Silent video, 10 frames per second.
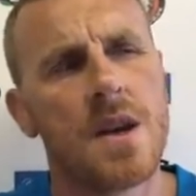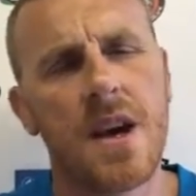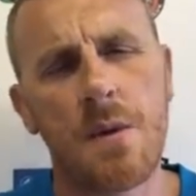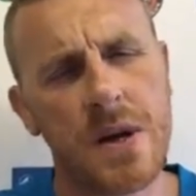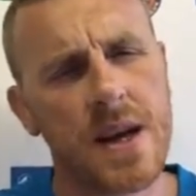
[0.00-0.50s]

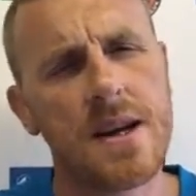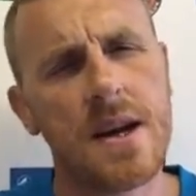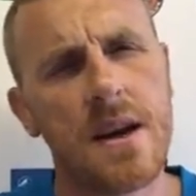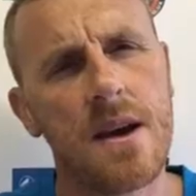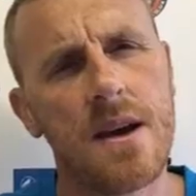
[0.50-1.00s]
Yeah, we need
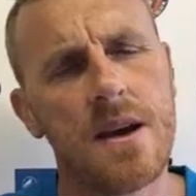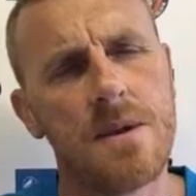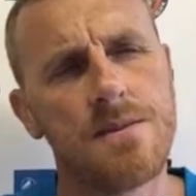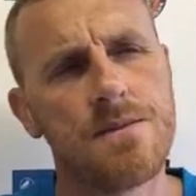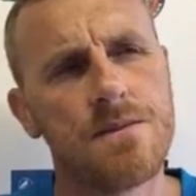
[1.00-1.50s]
it.
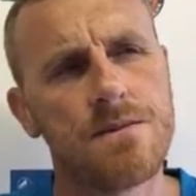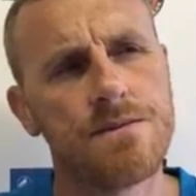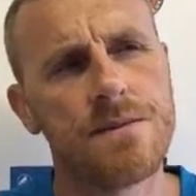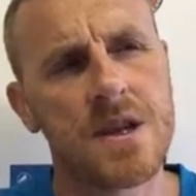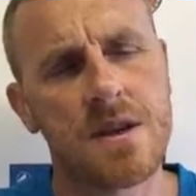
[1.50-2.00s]

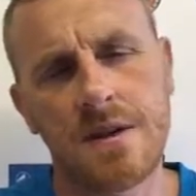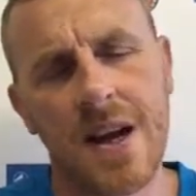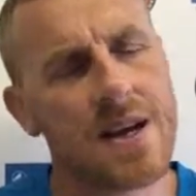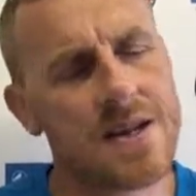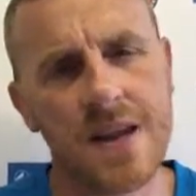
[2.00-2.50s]
It's,
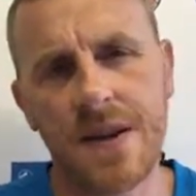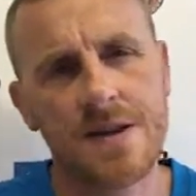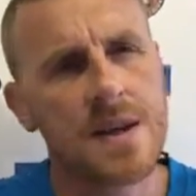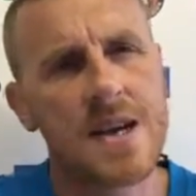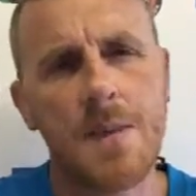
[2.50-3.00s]
like I said,
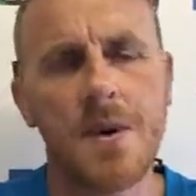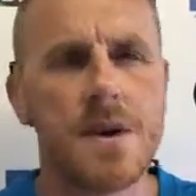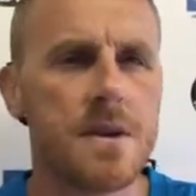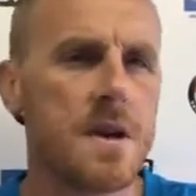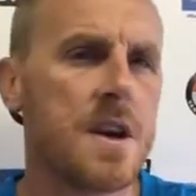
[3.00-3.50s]
these things
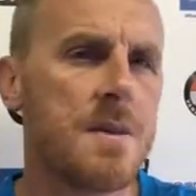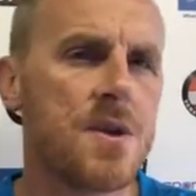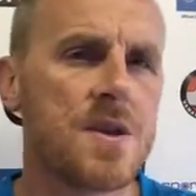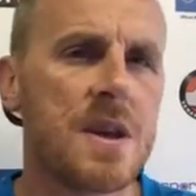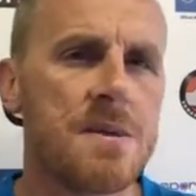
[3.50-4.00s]
happen.
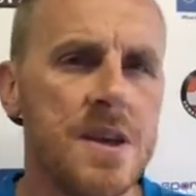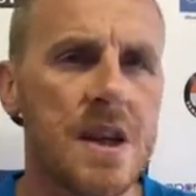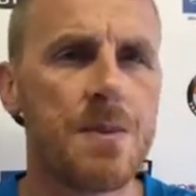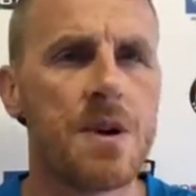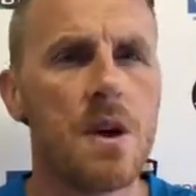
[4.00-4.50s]
It just seems it's
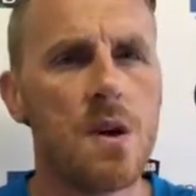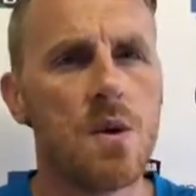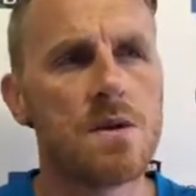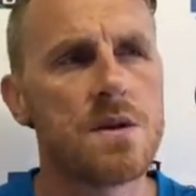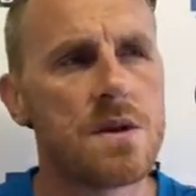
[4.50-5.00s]
happened all at
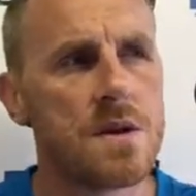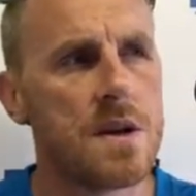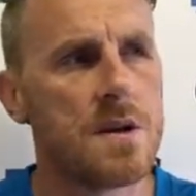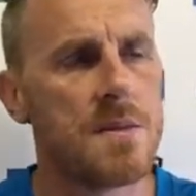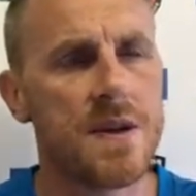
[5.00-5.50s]
once.
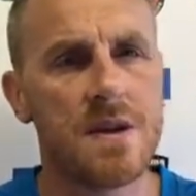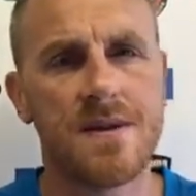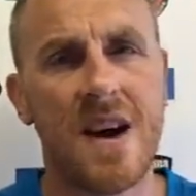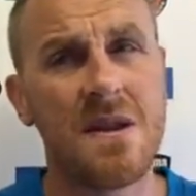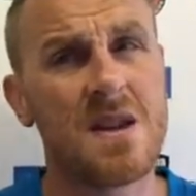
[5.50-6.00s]
I think
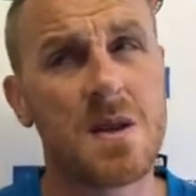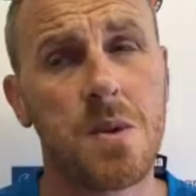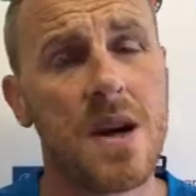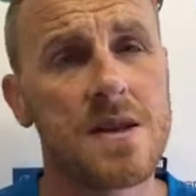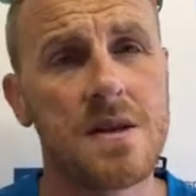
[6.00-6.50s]
there's 5-6
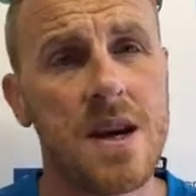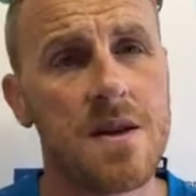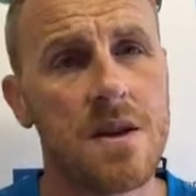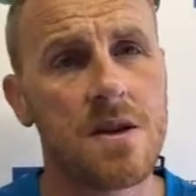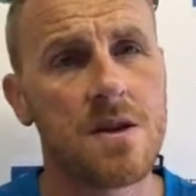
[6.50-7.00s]
players in
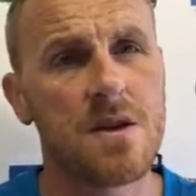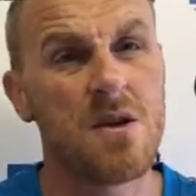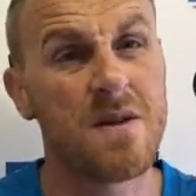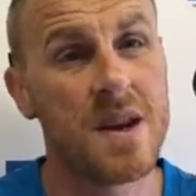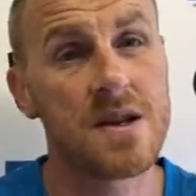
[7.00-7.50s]
there that
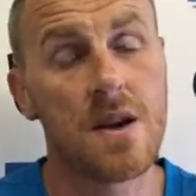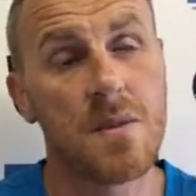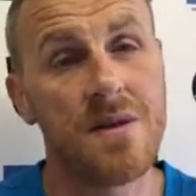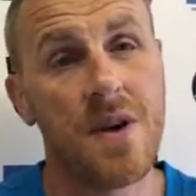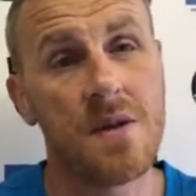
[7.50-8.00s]
could have easily
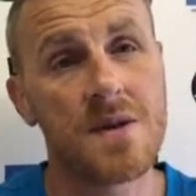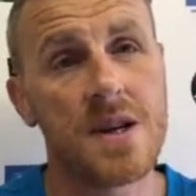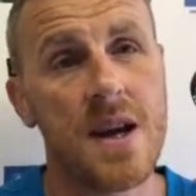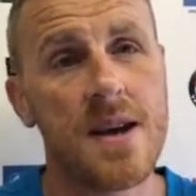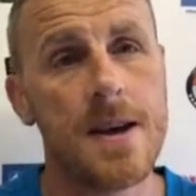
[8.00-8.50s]
not been involved
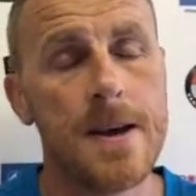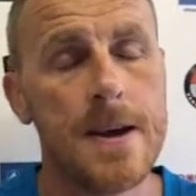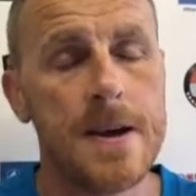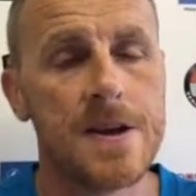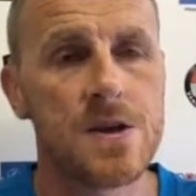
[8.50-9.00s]
today.
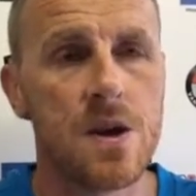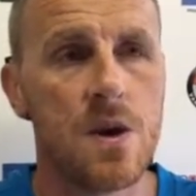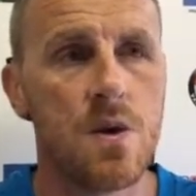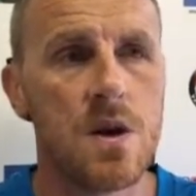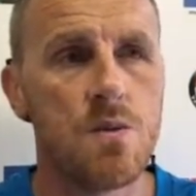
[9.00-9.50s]

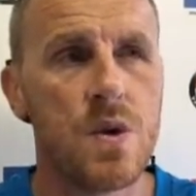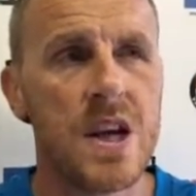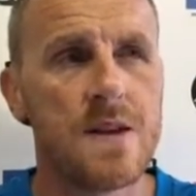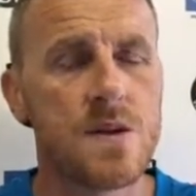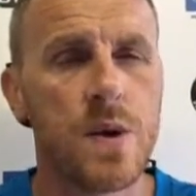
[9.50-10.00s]
So we
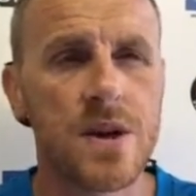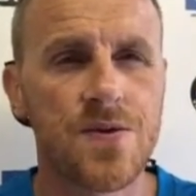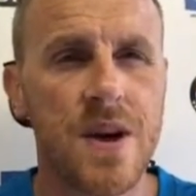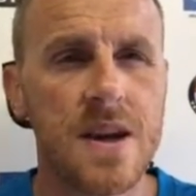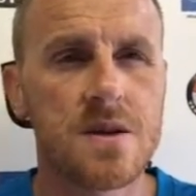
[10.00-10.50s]
need this
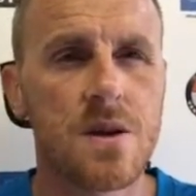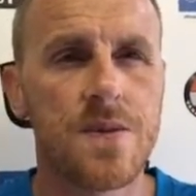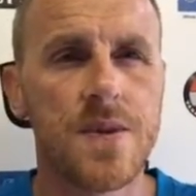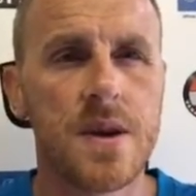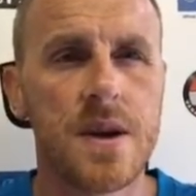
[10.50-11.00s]
week's rest.
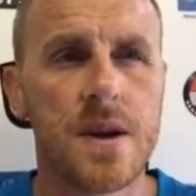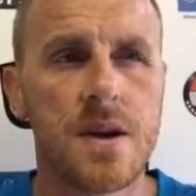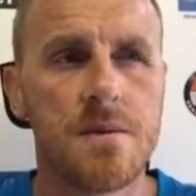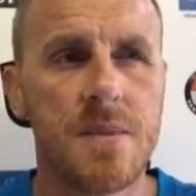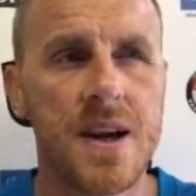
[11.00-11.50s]

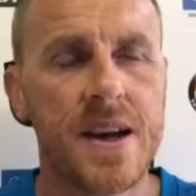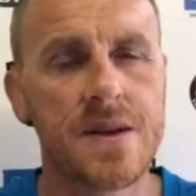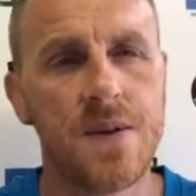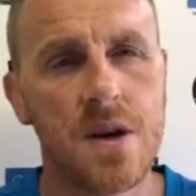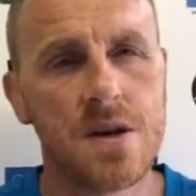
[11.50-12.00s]
Hopefully by
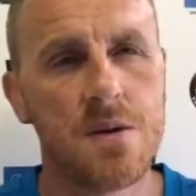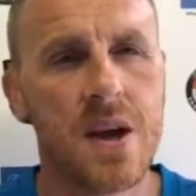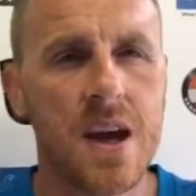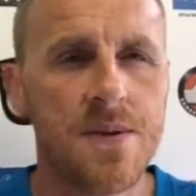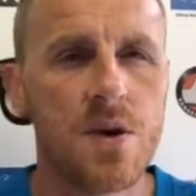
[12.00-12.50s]
next Thursday
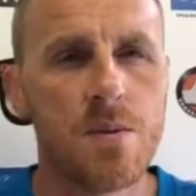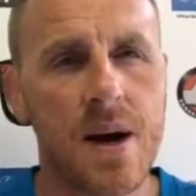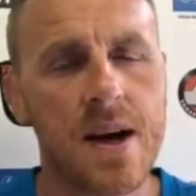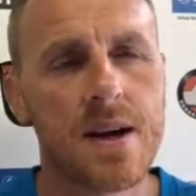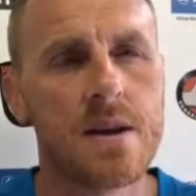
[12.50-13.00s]
we get a few
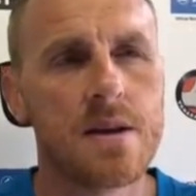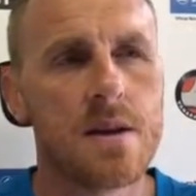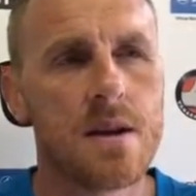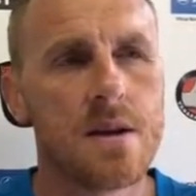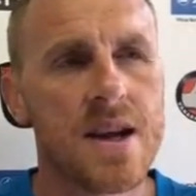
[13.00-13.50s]
back
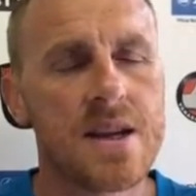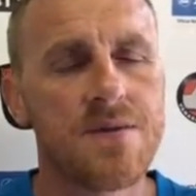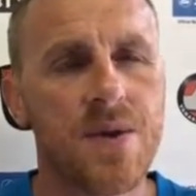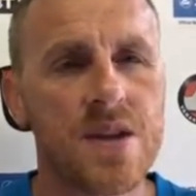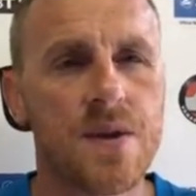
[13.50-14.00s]
and
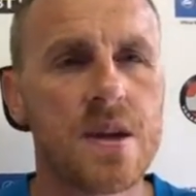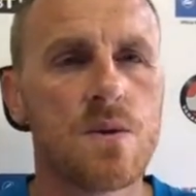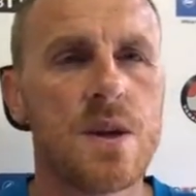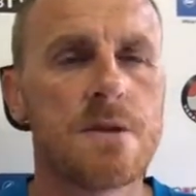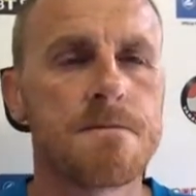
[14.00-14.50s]
nice and fresh for
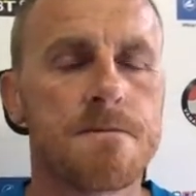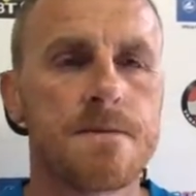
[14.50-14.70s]
next week.